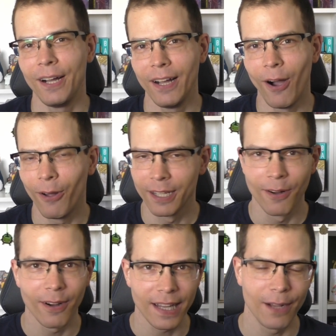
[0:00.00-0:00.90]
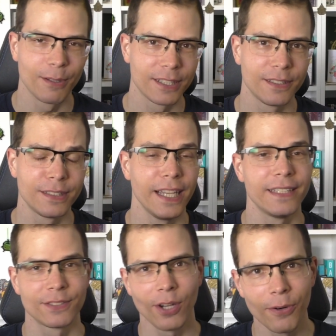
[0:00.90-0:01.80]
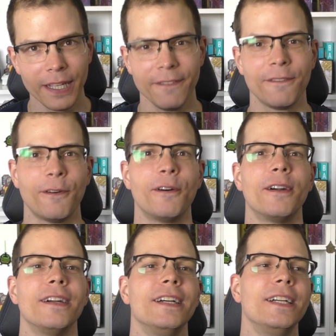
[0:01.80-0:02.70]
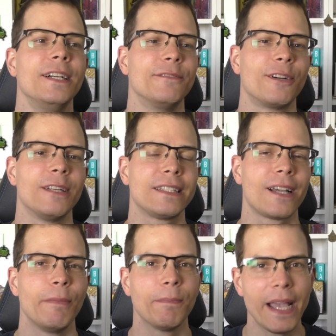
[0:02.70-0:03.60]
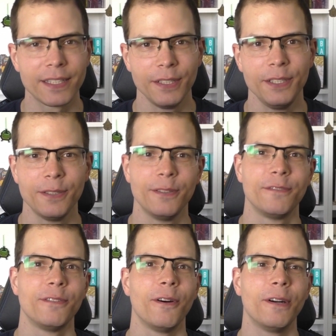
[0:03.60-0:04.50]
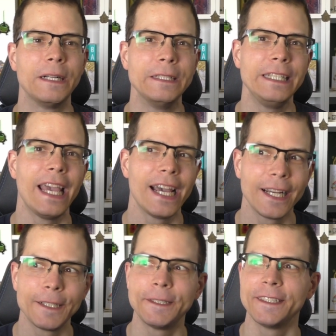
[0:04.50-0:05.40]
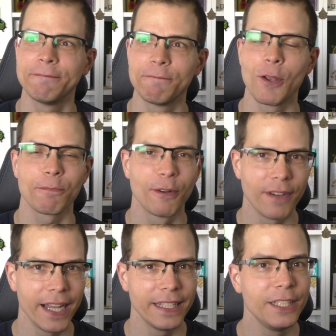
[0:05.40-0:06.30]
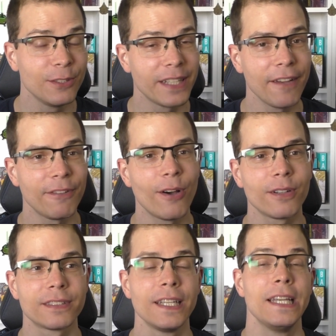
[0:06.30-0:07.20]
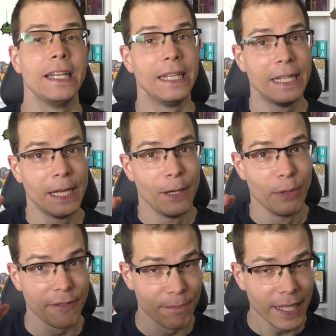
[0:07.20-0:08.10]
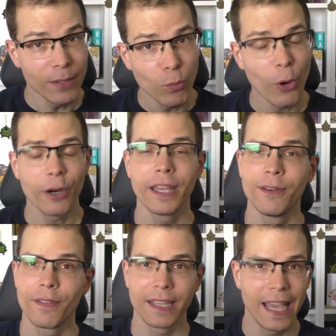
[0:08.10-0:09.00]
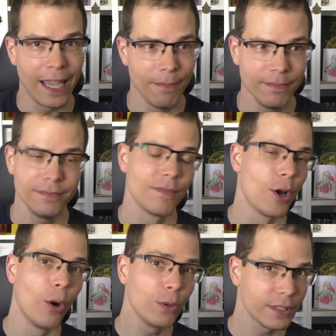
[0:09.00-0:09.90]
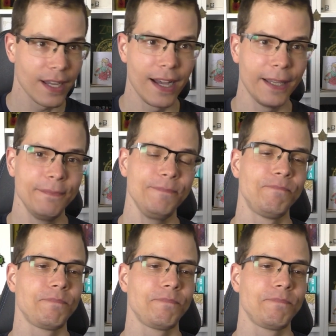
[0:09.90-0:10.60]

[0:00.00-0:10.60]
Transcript: All in all, I wanted to say sorry for not coming back to you, for not providing new devlogs. We've been working on the game the whole time,